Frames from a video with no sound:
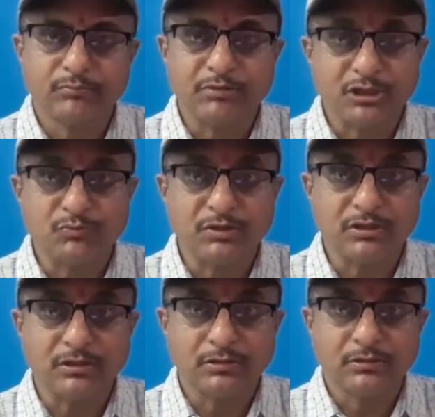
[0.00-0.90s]
please
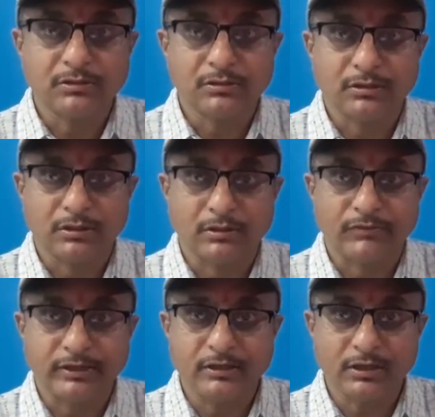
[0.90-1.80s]
be
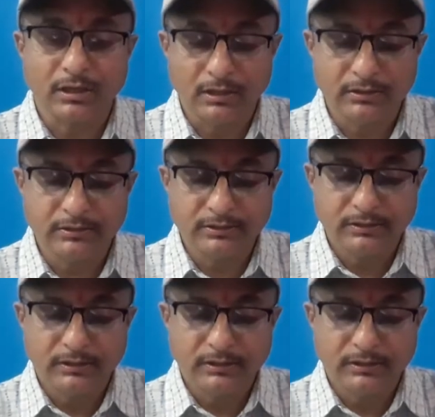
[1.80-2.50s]
very alert,